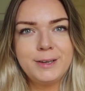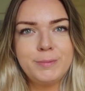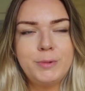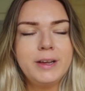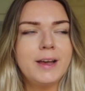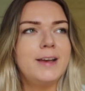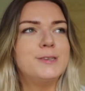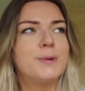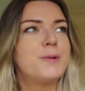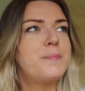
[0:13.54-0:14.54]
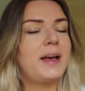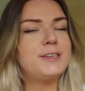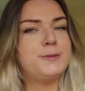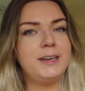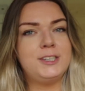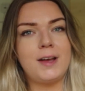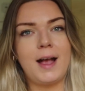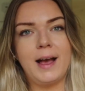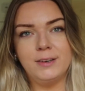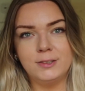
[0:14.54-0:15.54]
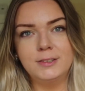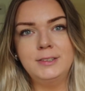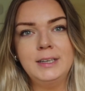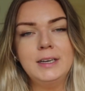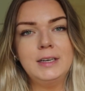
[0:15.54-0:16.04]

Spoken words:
morning guys, welcome back to my channel.